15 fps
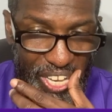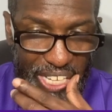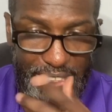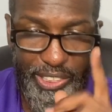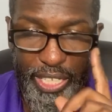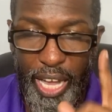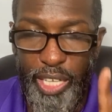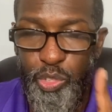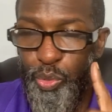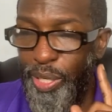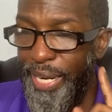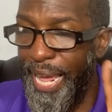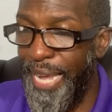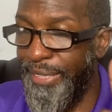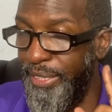Sandra,
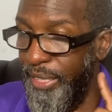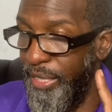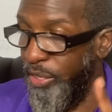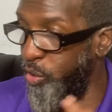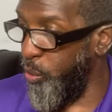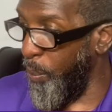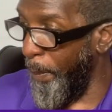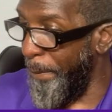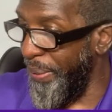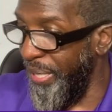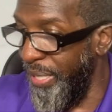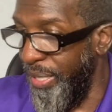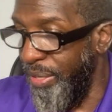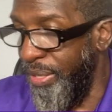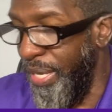last initial
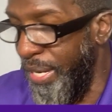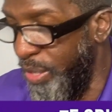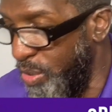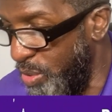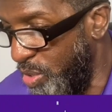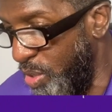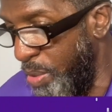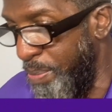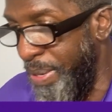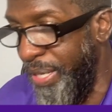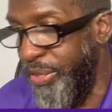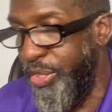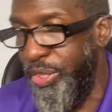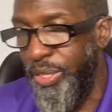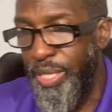B. Thank you so
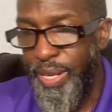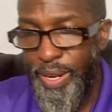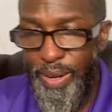much.